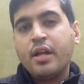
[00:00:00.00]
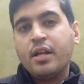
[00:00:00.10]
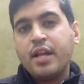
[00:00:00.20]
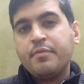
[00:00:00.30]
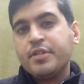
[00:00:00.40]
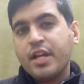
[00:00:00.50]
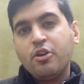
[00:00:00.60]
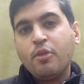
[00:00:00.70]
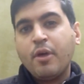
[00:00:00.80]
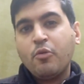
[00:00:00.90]
And let me tell
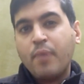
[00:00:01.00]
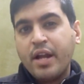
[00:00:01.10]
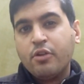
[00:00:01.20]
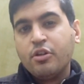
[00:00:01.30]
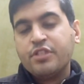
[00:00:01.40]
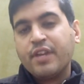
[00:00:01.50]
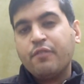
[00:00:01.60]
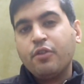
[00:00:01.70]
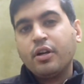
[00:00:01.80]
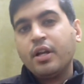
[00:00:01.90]
you about my thoughts
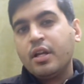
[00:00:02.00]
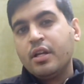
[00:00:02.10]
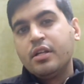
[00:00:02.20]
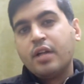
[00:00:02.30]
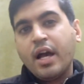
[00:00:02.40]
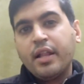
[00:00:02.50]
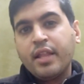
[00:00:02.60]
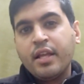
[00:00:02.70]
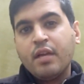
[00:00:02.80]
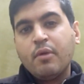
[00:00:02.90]
that what I
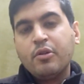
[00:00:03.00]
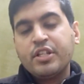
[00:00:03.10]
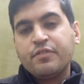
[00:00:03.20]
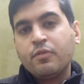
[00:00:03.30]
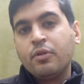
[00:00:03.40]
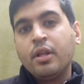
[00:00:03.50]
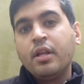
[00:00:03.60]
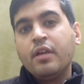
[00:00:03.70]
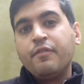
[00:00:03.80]
think about this phone.